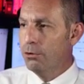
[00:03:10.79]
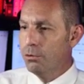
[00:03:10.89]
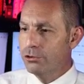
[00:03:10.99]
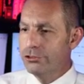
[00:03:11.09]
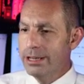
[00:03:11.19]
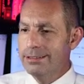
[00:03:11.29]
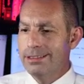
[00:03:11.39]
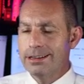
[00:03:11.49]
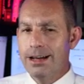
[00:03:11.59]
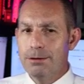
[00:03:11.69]
Well, since
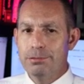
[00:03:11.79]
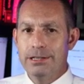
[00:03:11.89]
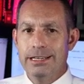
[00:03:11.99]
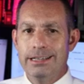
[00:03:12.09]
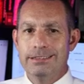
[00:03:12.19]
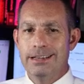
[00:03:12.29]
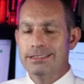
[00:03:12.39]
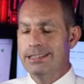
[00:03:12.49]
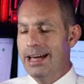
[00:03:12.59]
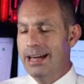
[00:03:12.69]
the company
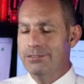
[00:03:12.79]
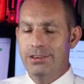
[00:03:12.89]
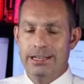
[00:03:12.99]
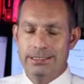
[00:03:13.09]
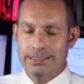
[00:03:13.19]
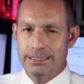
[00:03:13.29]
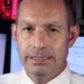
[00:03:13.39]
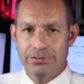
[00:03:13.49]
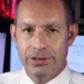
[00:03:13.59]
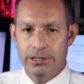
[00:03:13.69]
doesn't have any
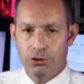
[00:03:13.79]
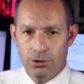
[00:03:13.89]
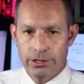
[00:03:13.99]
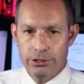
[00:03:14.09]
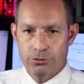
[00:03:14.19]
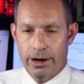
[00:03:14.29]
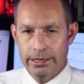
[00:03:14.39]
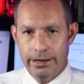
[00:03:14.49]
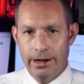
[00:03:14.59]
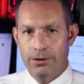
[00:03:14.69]
significant earnings right
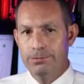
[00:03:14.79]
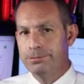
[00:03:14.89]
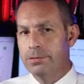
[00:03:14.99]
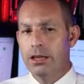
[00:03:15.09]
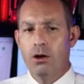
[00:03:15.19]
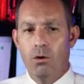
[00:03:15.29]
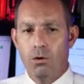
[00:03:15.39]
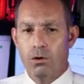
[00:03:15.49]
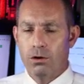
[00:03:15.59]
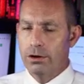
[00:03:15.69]
now
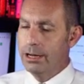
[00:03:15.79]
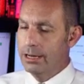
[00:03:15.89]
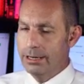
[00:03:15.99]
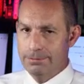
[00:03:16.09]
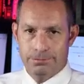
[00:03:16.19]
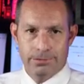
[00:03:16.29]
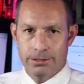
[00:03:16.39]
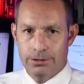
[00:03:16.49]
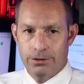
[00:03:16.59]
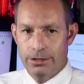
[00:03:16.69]
or
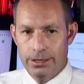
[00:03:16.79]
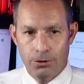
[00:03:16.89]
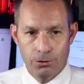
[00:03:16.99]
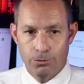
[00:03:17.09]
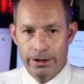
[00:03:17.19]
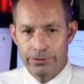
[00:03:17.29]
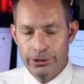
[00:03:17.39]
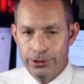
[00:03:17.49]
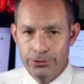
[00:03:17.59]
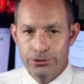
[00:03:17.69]

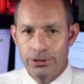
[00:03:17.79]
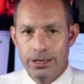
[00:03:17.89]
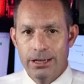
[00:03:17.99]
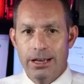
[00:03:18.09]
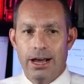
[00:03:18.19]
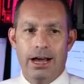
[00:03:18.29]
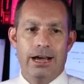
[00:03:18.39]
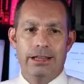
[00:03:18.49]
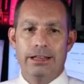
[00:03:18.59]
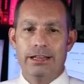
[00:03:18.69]
revenues,
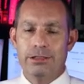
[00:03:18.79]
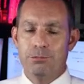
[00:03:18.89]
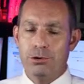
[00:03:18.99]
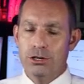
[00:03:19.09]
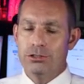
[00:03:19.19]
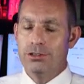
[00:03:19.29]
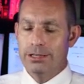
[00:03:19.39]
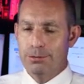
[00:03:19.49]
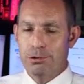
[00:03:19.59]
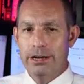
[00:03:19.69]

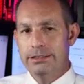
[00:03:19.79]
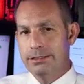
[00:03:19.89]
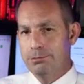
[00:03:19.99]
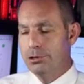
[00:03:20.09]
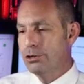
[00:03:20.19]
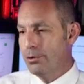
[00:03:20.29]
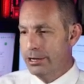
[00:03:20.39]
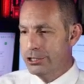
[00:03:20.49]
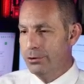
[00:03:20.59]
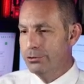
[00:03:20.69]
the price to book
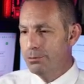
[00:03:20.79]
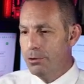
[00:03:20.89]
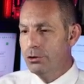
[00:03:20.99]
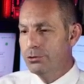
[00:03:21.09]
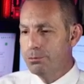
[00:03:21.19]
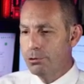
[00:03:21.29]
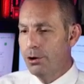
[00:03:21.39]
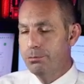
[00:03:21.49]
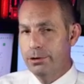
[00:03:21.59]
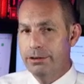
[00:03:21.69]
ratio is the most
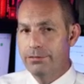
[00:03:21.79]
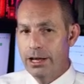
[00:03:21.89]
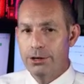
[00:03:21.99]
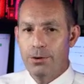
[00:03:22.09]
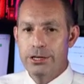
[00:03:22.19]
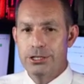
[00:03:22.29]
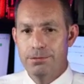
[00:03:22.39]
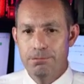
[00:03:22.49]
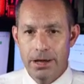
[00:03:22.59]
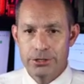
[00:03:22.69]
appropriate
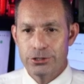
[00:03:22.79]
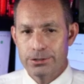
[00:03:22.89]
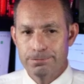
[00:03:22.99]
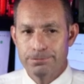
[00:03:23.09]
valuation measure.